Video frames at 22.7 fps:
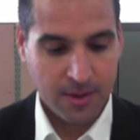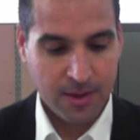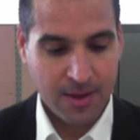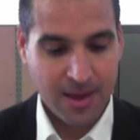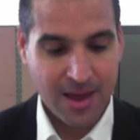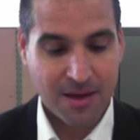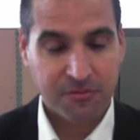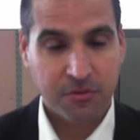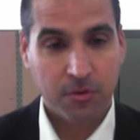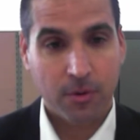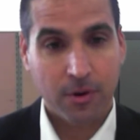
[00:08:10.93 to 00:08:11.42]

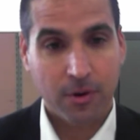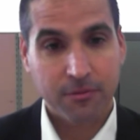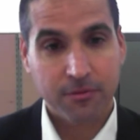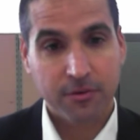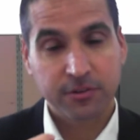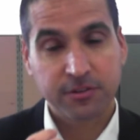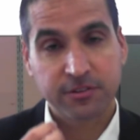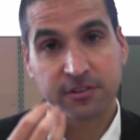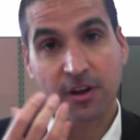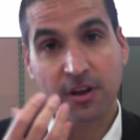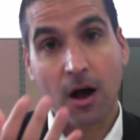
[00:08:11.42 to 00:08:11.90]
Have you
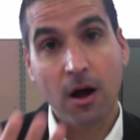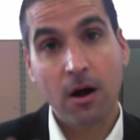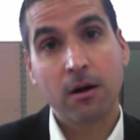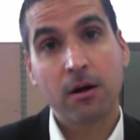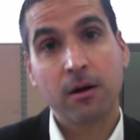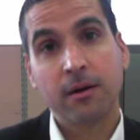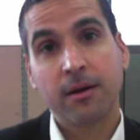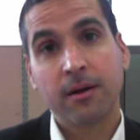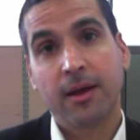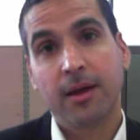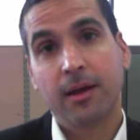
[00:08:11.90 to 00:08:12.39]
ever
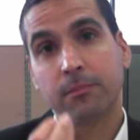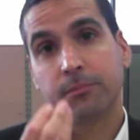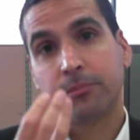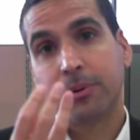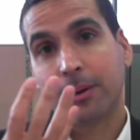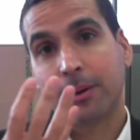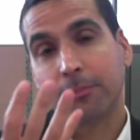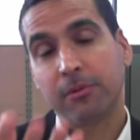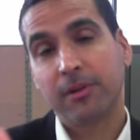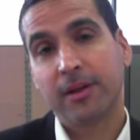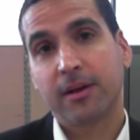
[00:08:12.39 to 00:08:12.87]
sung in
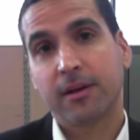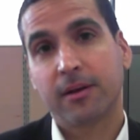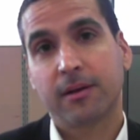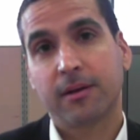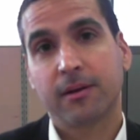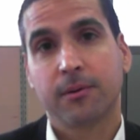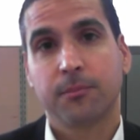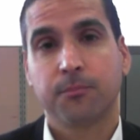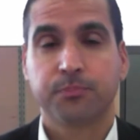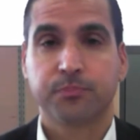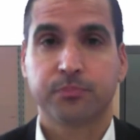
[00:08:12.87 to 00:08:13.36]
public?
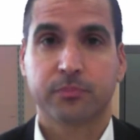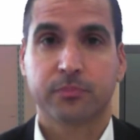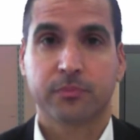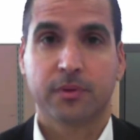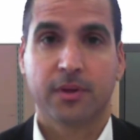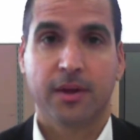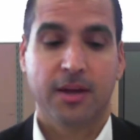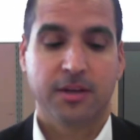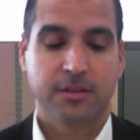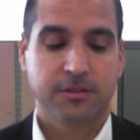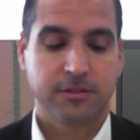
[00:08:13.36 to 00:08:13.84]

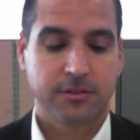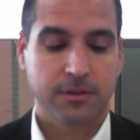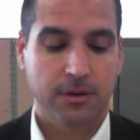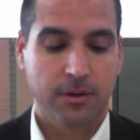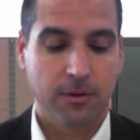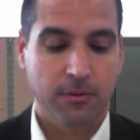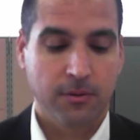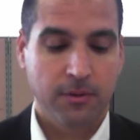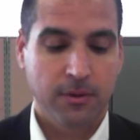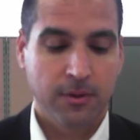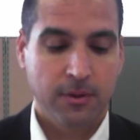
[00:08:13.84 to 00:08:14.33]
Okay,
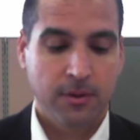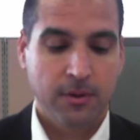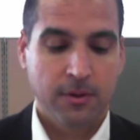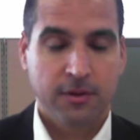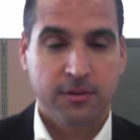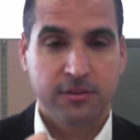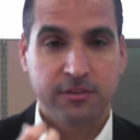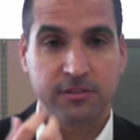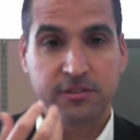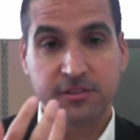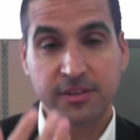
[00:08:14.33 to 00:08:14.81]
so
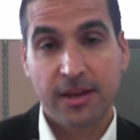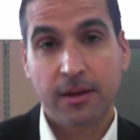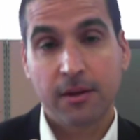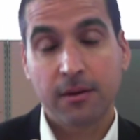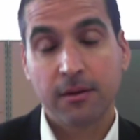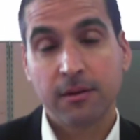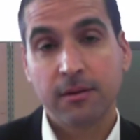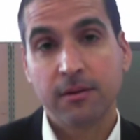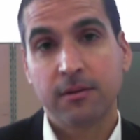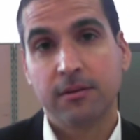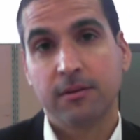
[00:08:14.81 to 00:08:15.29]

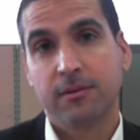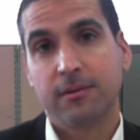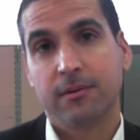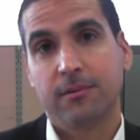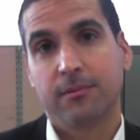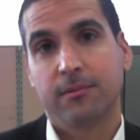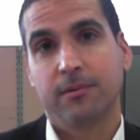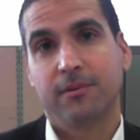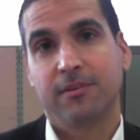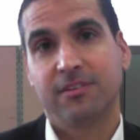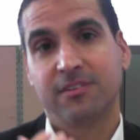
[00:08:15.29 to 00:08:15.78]
sing
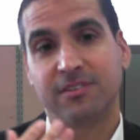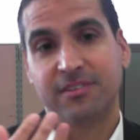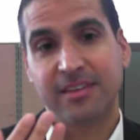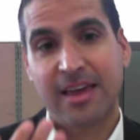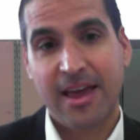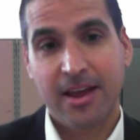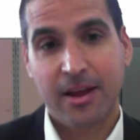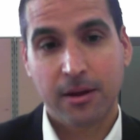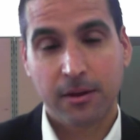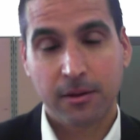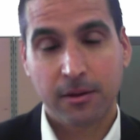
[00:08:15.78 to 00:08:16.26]

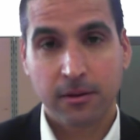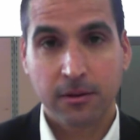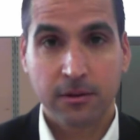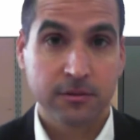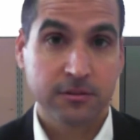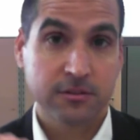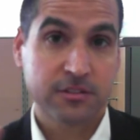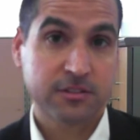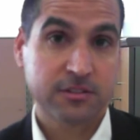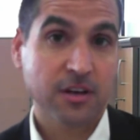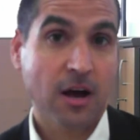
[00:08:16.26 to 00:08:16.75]
sang,
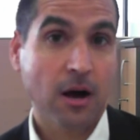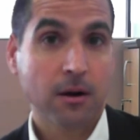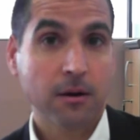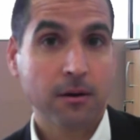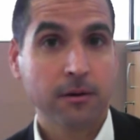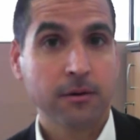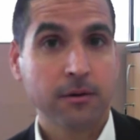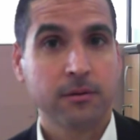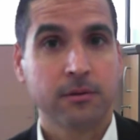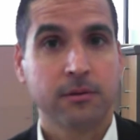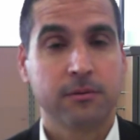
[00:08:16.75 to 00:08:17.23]

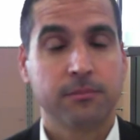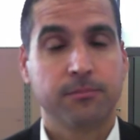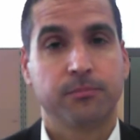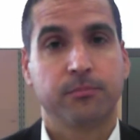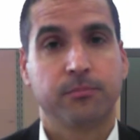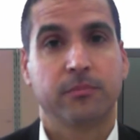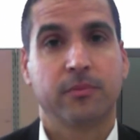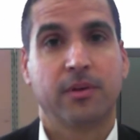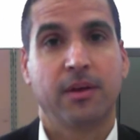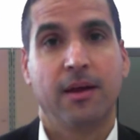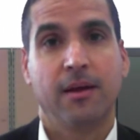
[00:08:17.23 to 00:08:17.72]
sung,
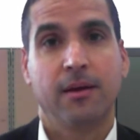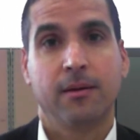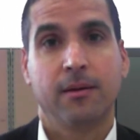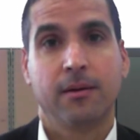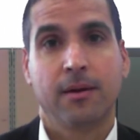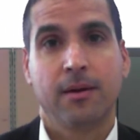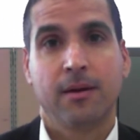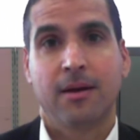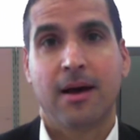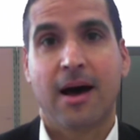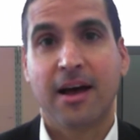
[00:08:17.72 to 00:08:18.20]
okay?
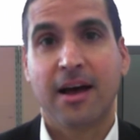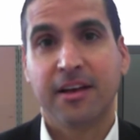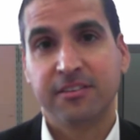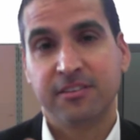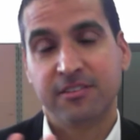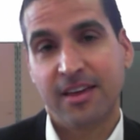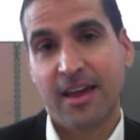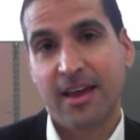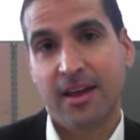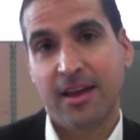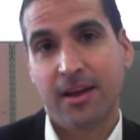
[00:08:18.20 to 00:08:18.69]
I
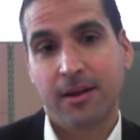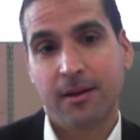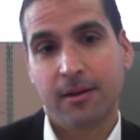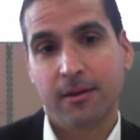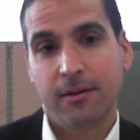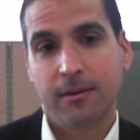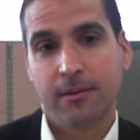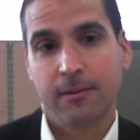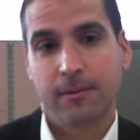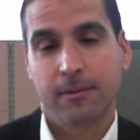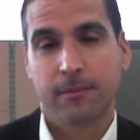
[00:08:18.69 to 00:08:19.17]

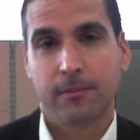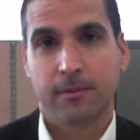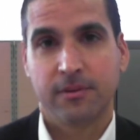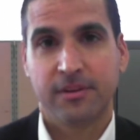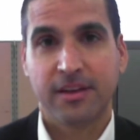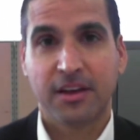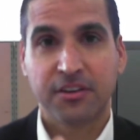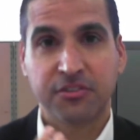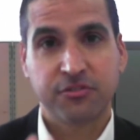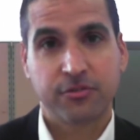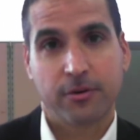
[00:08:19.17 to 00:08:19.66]
sang
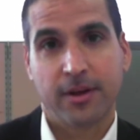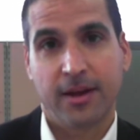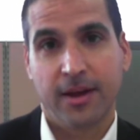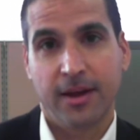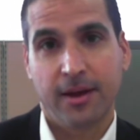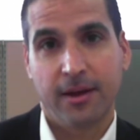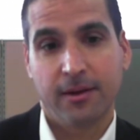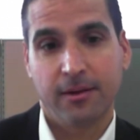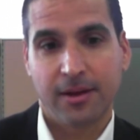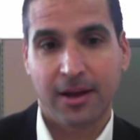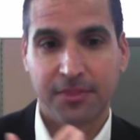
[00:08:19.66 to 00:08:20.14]

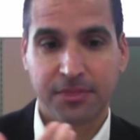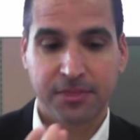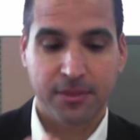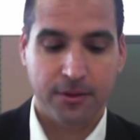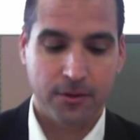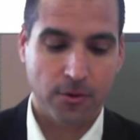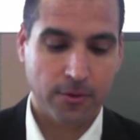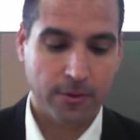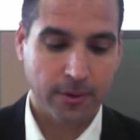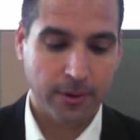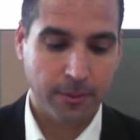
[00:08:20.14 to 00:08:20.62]
yesterday at the
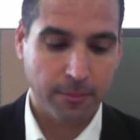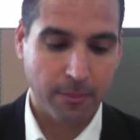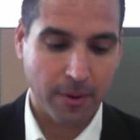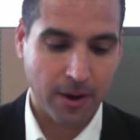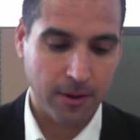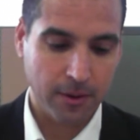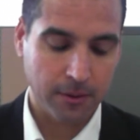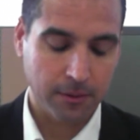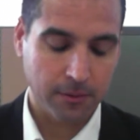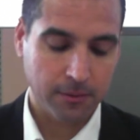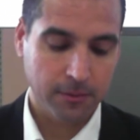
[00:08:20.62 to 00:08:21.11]

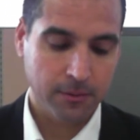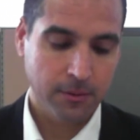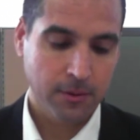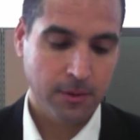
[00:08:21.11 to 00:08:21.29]
Noribang.